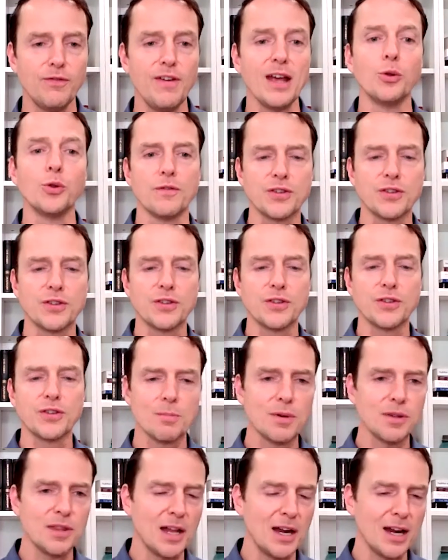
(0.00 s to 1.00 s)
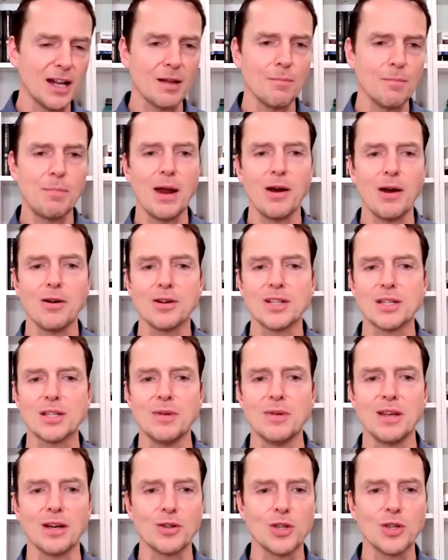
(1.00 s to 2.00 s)
vagal nerve stimulator. It activates your
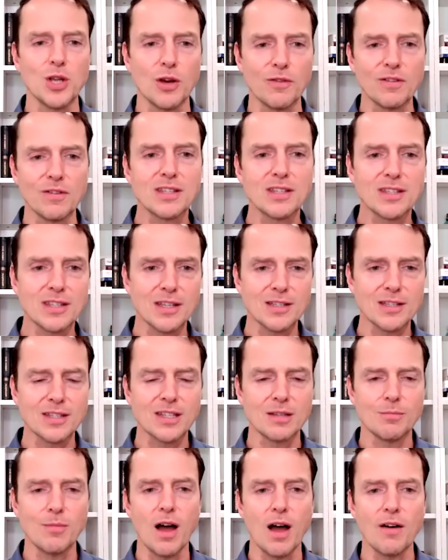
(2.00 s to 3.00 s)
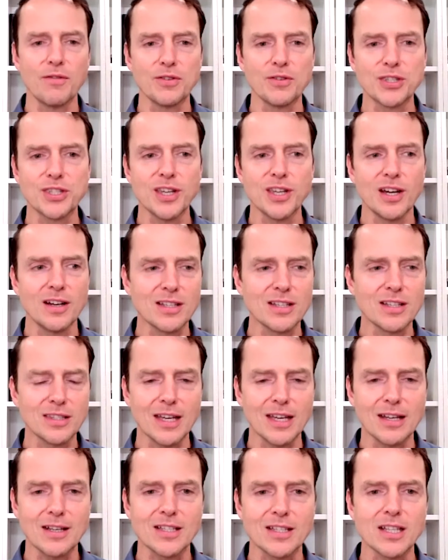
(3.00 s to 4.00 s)
vagal nerve, which balances your sympathetic and
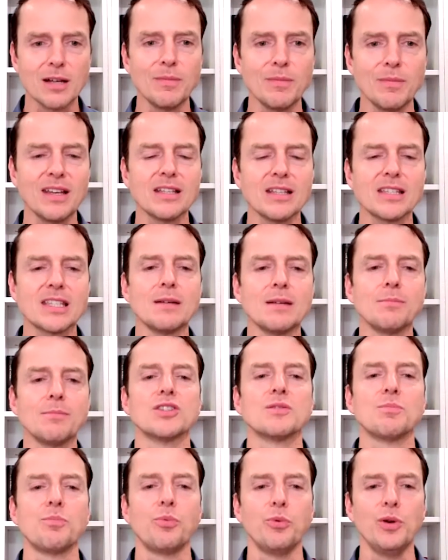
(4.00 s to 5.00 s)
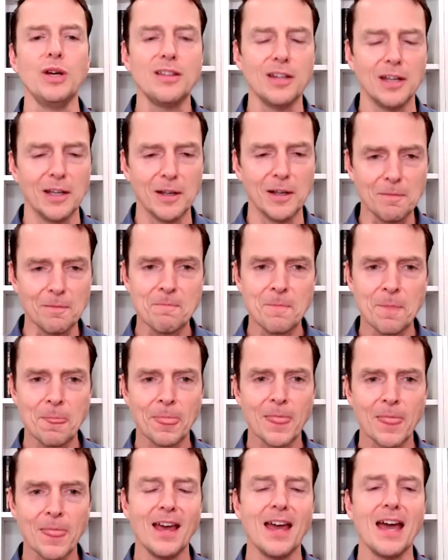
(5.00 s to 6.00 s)
parasympathetic nervous system. All of a sudden, it's like something as simple as
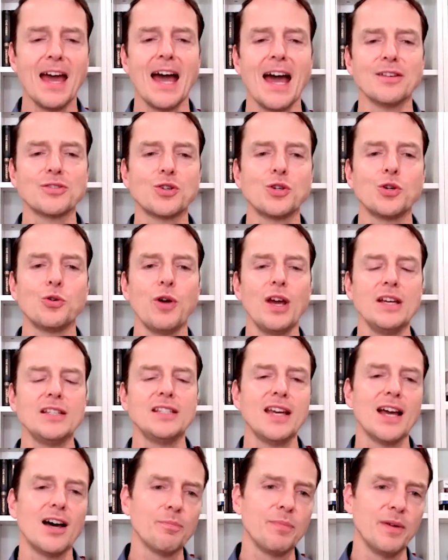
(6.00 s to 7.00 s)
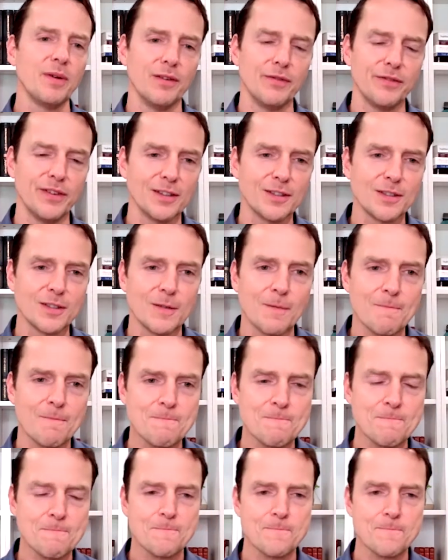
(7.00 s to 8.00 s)
breathing has crazy health benefits.